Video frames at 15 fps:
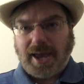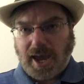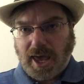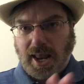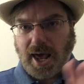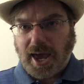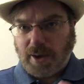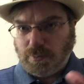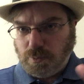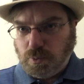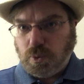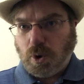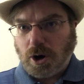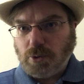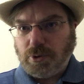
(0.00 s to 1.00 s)
and I
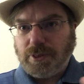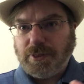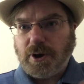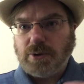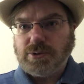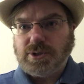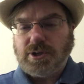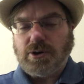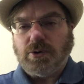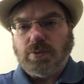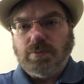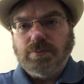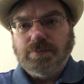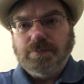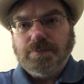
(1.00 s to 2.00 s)
worked with those too.
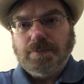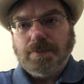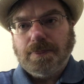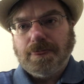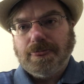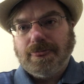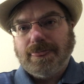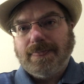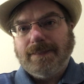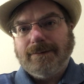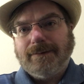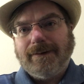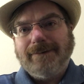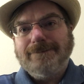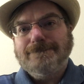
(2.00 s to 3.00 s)

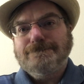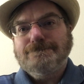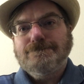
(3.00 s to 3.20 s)
Okay?